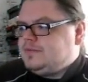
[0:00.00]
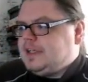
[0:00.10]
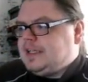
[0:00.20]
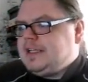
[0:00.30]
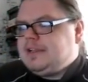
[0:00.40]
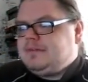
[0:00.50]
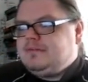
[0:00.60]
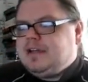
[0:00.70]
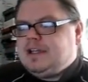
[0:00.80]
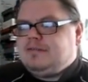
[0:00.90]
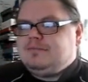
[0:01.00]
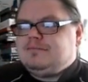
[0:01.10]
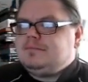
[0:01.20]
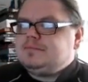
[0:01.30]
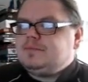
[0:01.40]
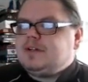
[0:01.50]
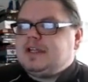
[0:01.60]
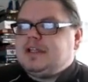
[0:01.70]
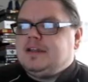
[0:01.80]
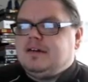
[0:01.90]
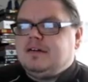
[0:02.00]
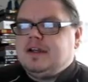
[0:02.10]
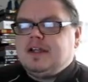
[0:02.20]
really? Really, what can you do?